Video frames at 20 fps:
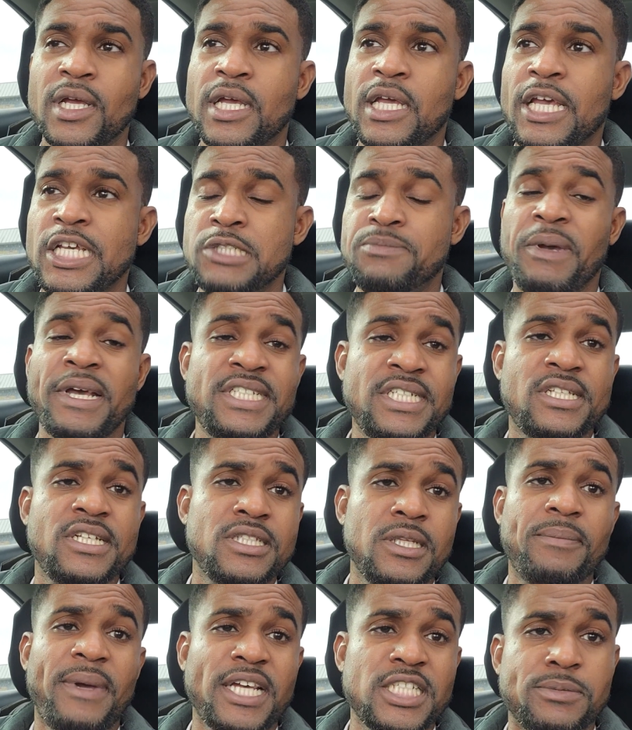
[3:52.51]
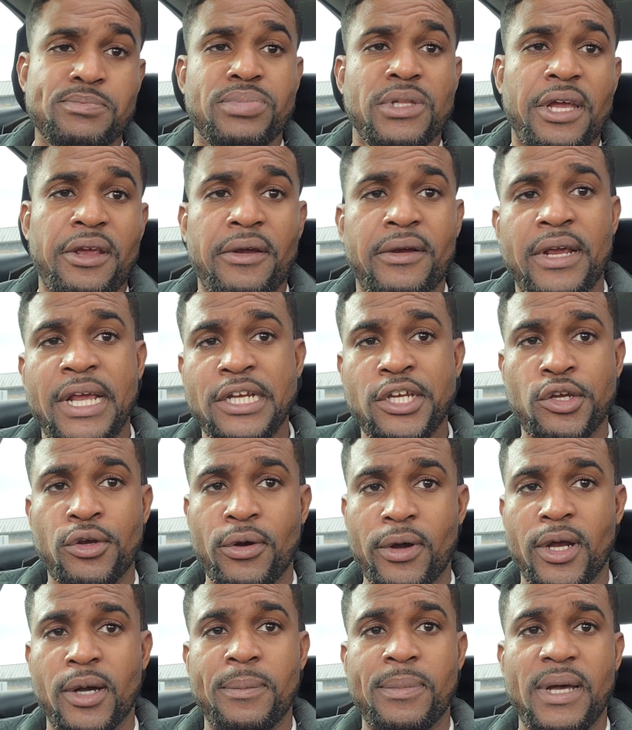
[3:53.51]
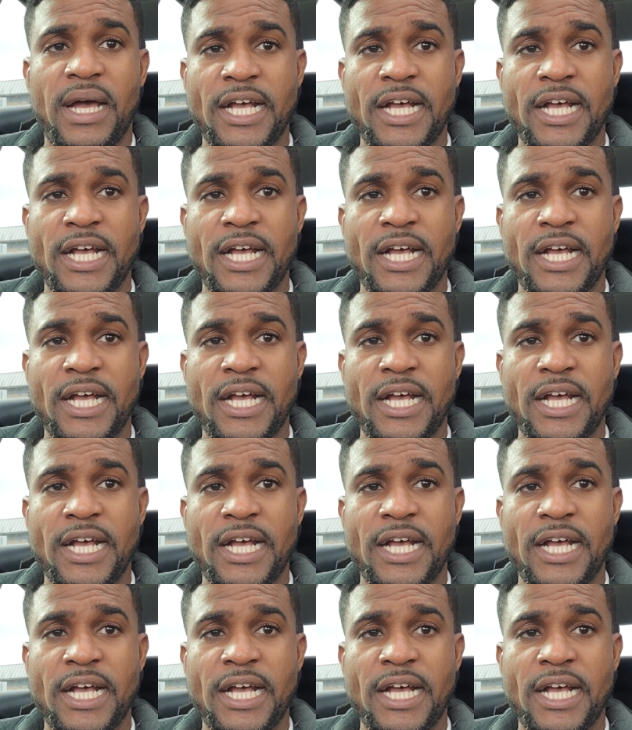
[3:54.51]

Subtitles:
He's basically the best player in Europe